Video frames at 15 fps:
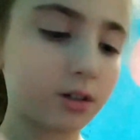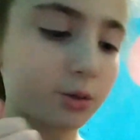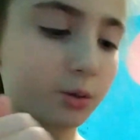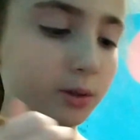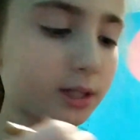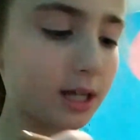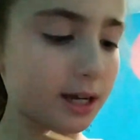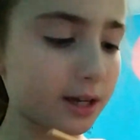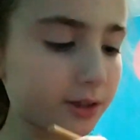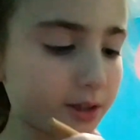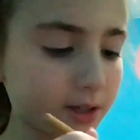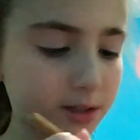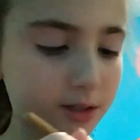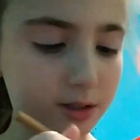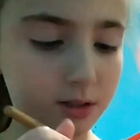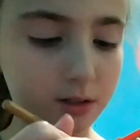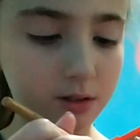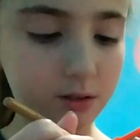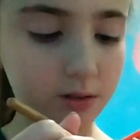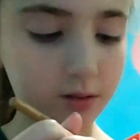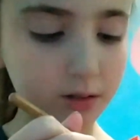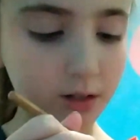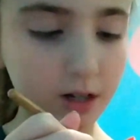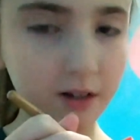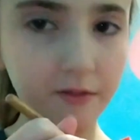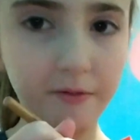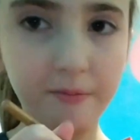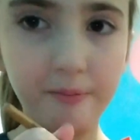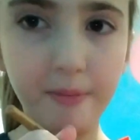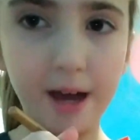So I take this kind
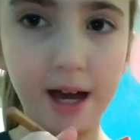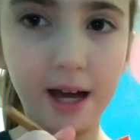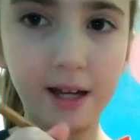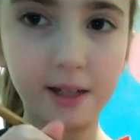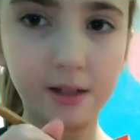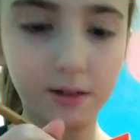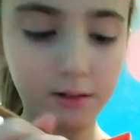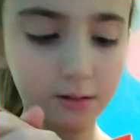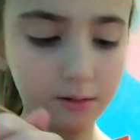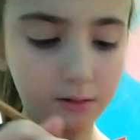of matte